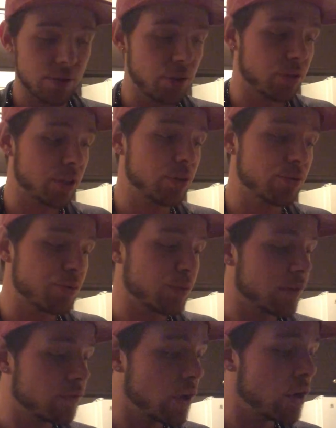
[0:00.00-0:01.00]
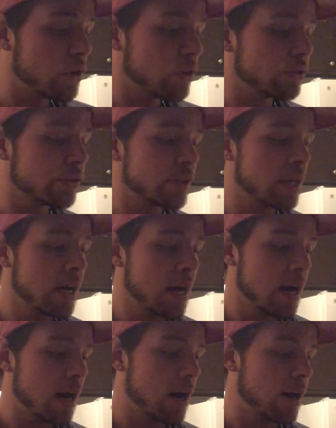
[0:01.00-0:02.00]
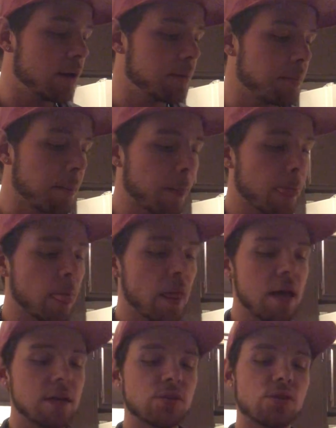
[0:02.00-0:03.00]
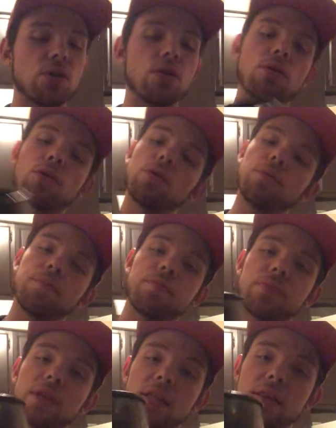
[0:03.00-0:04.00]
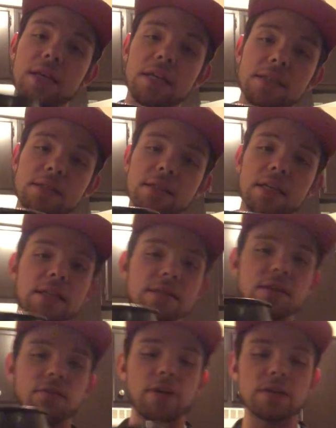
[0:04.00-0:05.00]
So you could use one of those. So this is the